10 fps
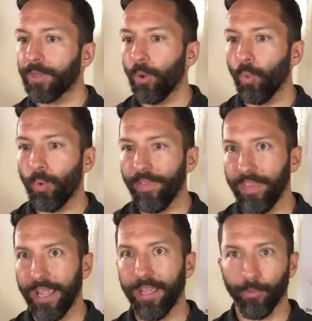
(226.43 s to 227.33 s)

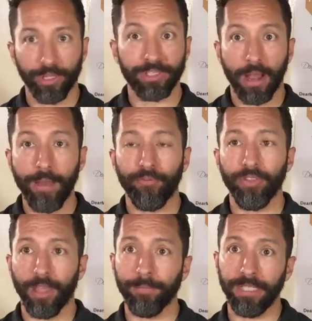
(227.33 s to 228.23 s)
when it's time for
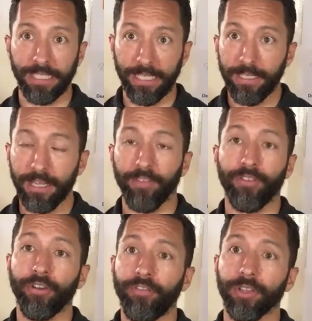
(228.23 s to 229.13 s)
them to eat, if
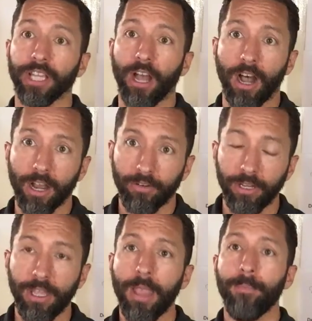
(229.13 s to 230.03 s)
they're feeling
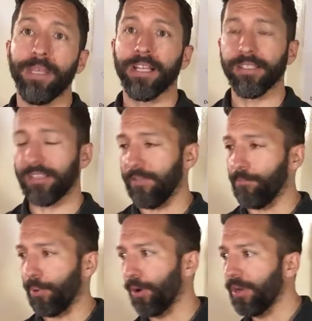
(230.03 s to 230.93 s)
hungry because
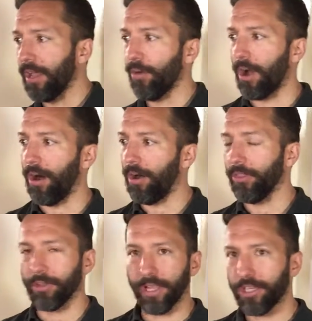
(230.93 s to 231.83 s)
they've burned out all
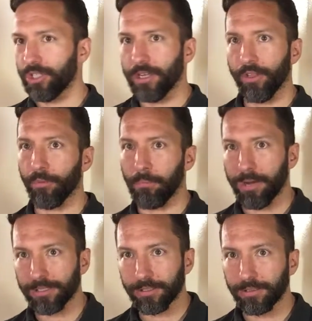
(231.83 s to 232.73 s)
the glycogen out of their
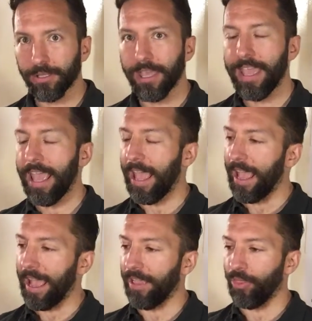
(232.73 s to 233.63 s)
muscle
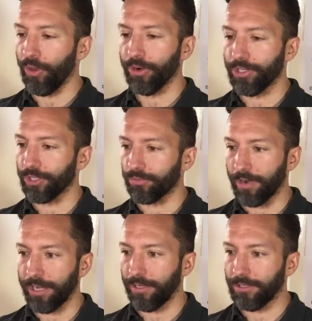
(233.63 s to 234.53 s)
and they're just
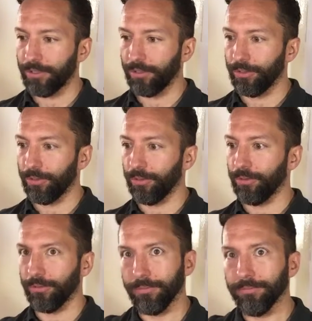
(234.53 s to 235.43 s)
ready
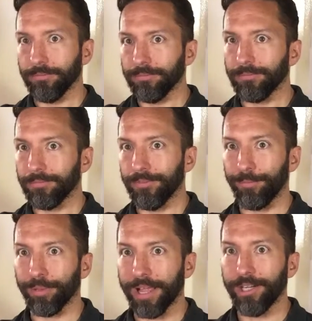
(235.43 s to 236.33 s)
to
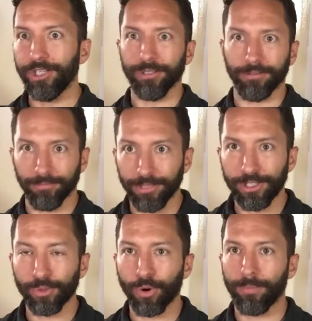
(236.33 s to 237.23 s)
replenish and
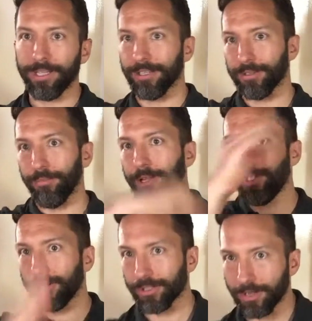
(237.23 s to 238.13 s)
restore because their blood
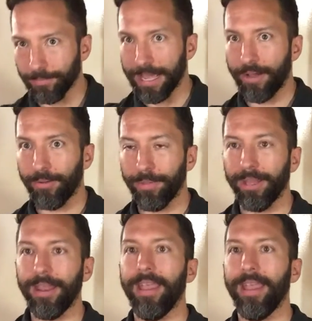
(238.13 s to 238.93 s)
sugars come down a bit